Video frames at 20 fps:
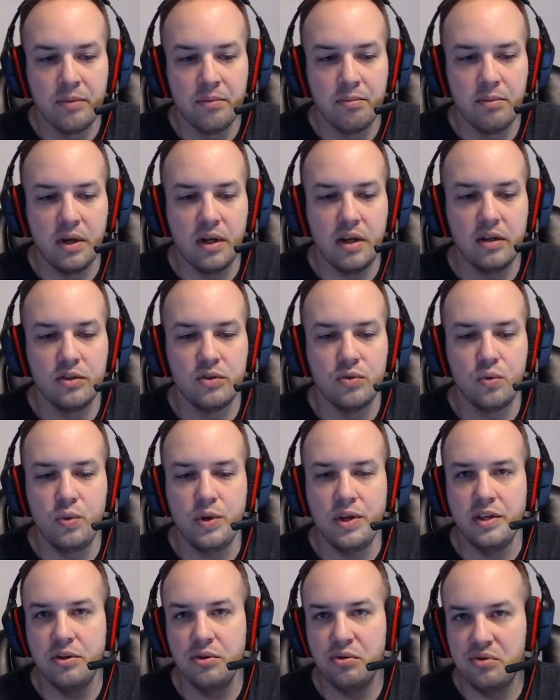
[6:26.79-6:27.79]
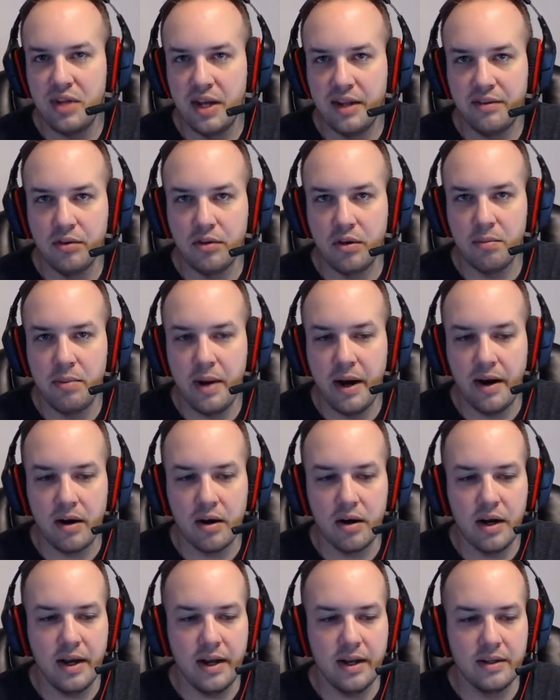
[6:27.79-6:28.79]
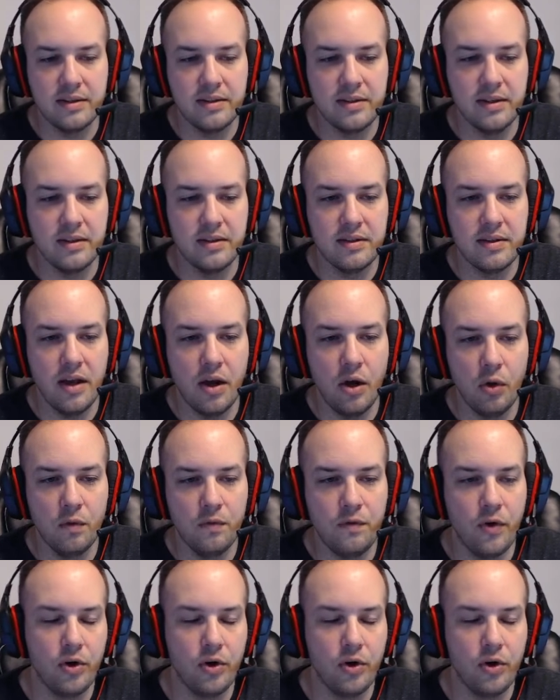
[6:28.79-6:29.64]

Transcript: because we use that to compare. And since the whole